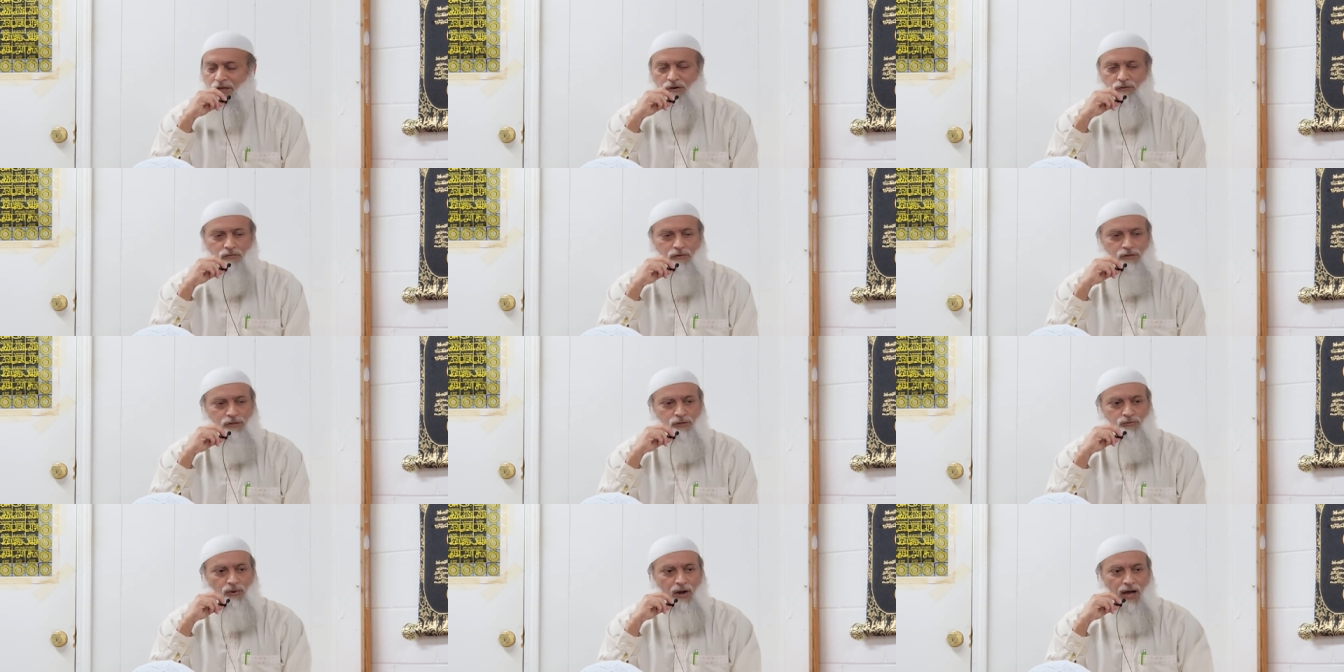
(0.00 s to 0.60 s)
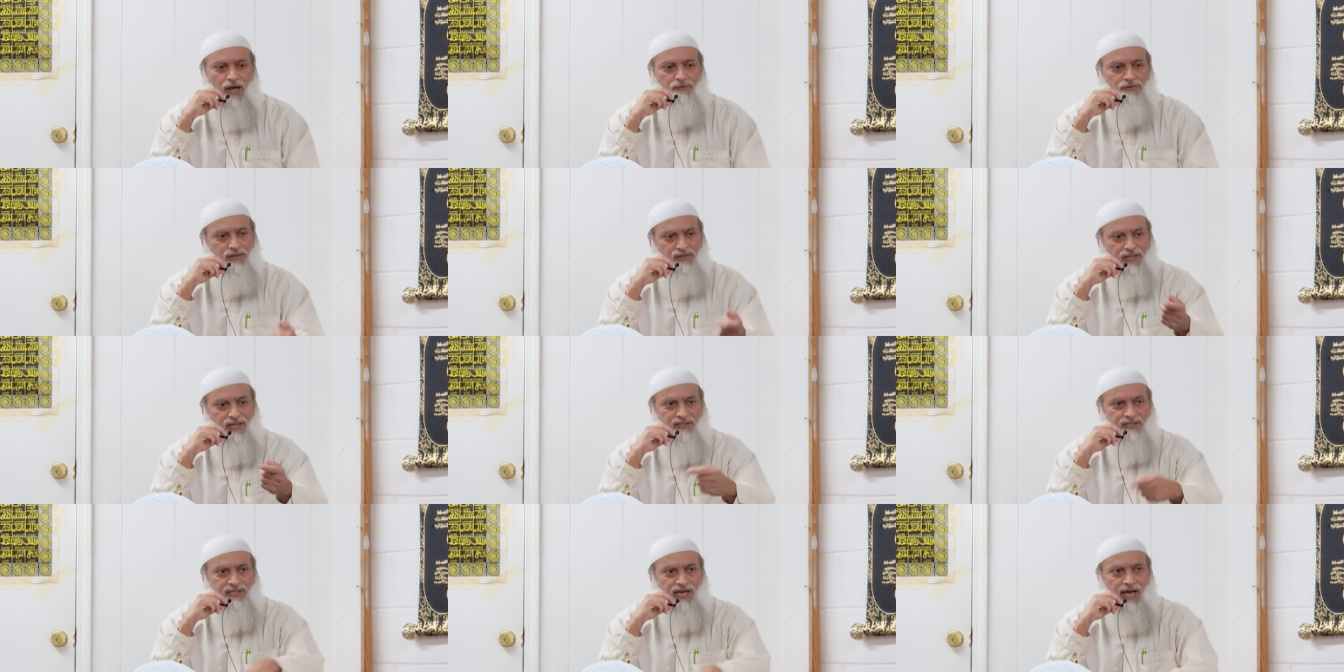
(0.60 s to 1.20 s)
Which is why when
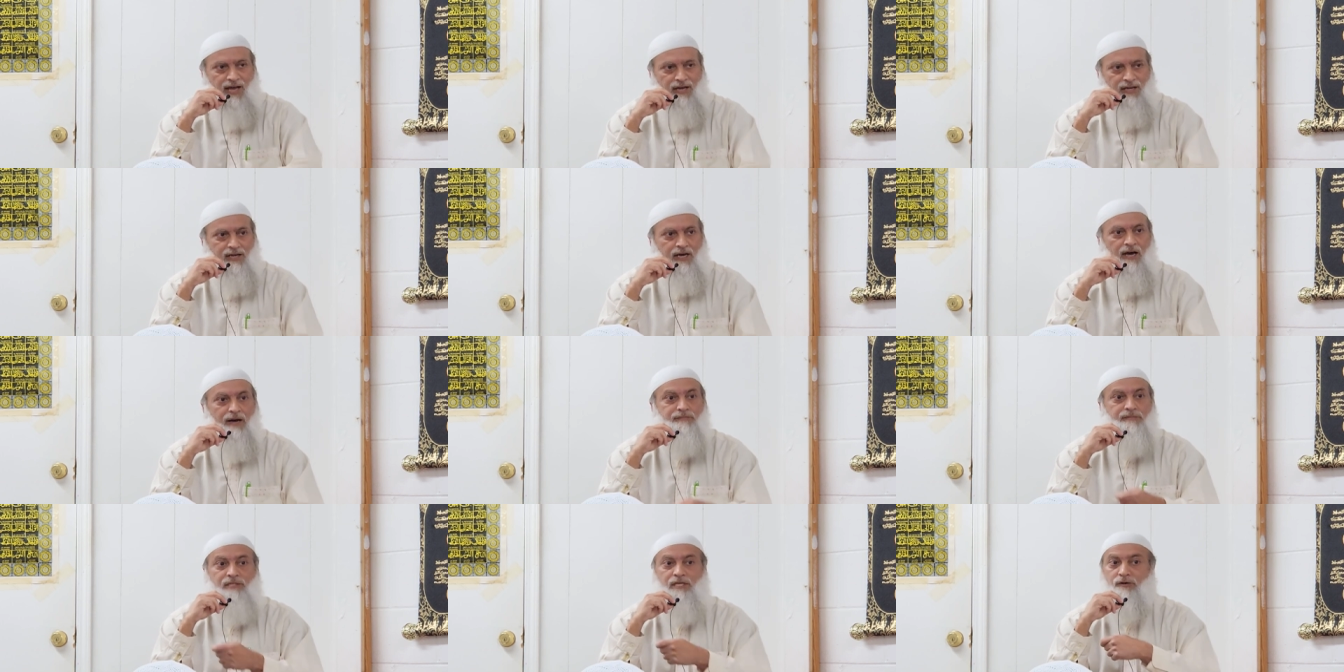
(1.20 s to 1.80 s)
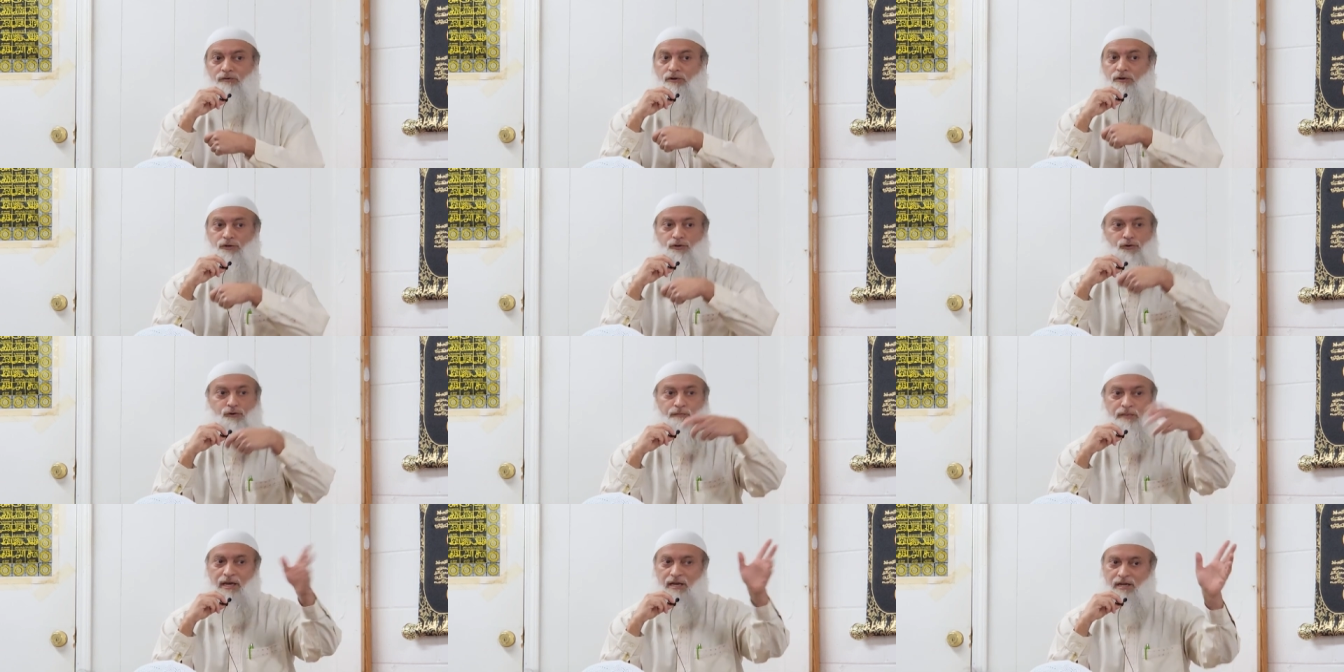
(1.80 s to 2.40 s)
Dajjal comes, he will
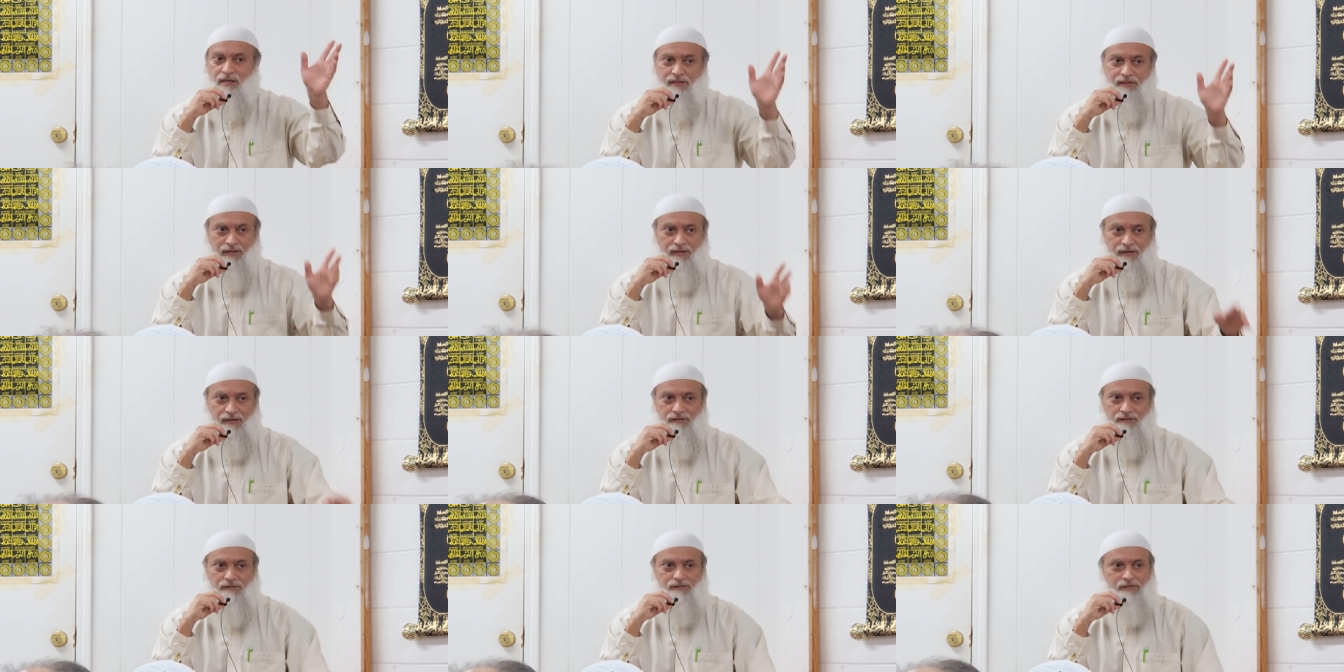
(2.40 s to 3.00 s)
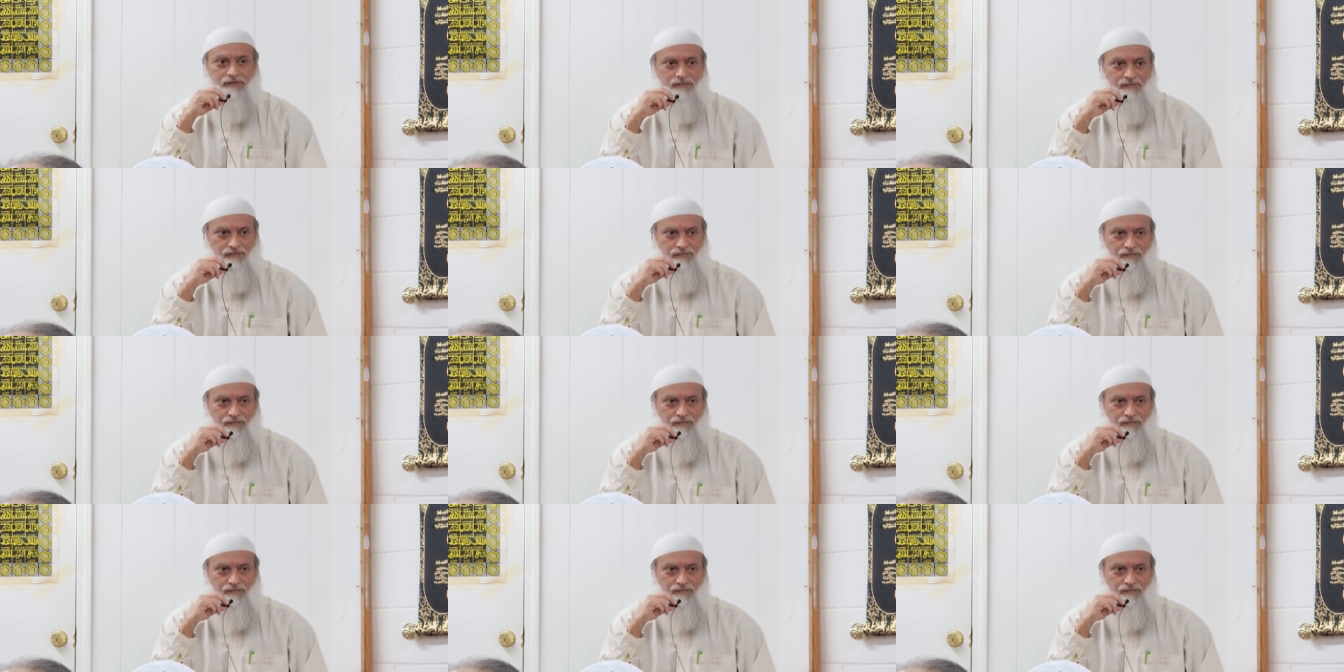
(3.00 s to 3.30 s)
do many things.